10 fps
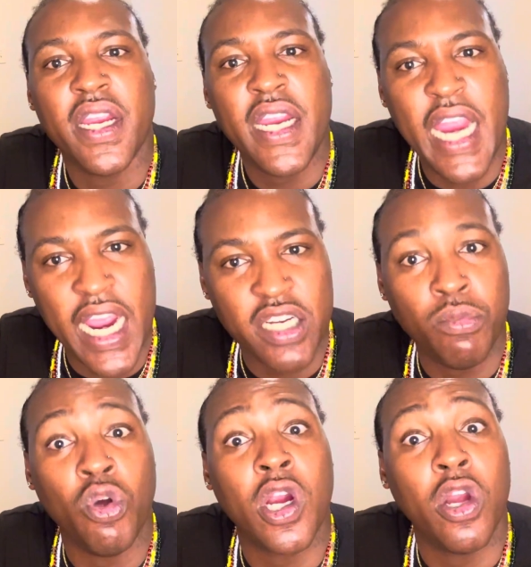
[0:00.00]
He has
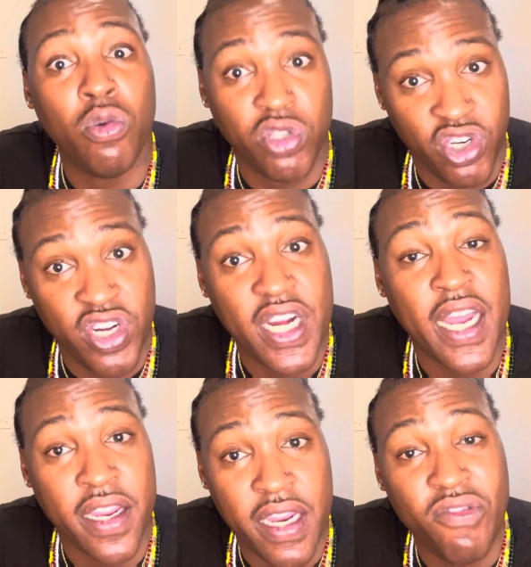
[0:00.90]
more closure than I
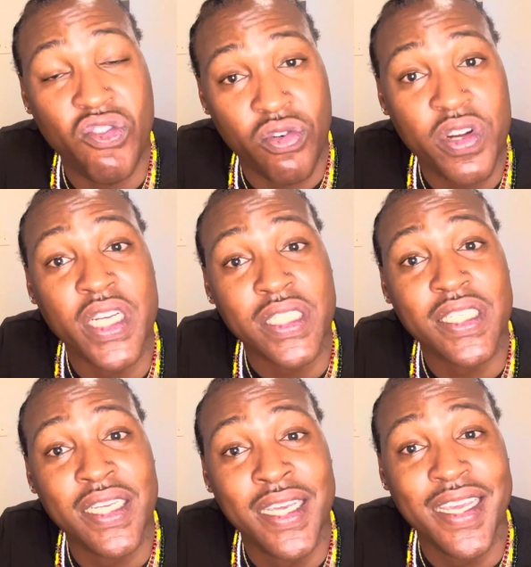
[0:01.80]
can give you on this.
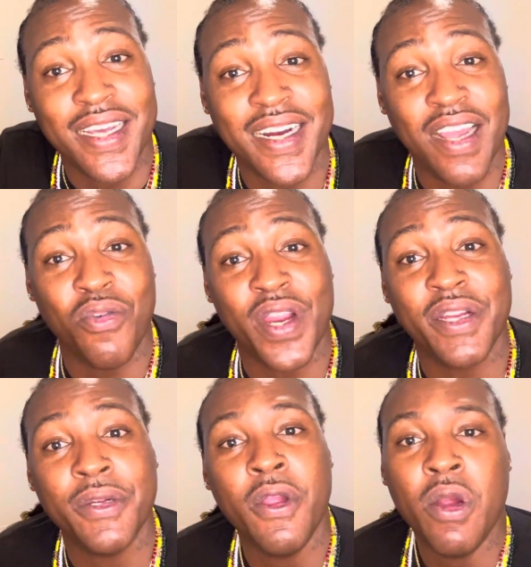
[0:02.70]
Yeah, that way.
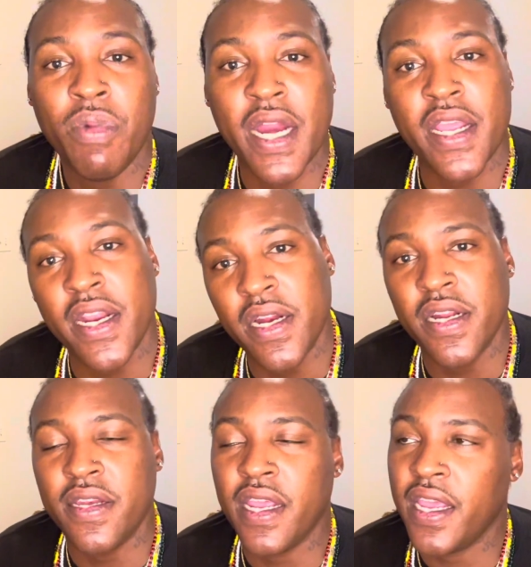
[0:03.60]
But at the end of
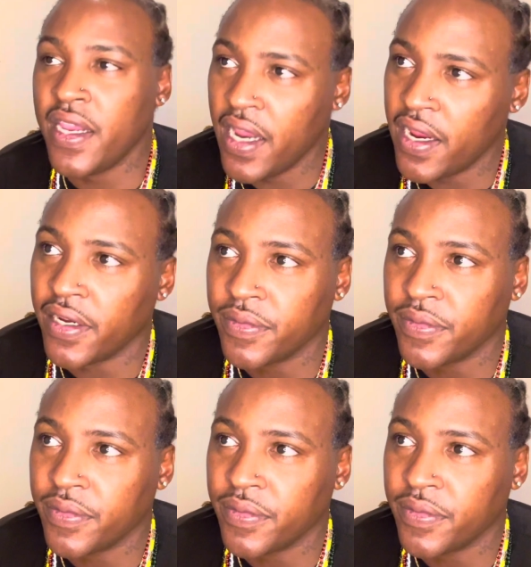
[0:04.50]
the day, yeah.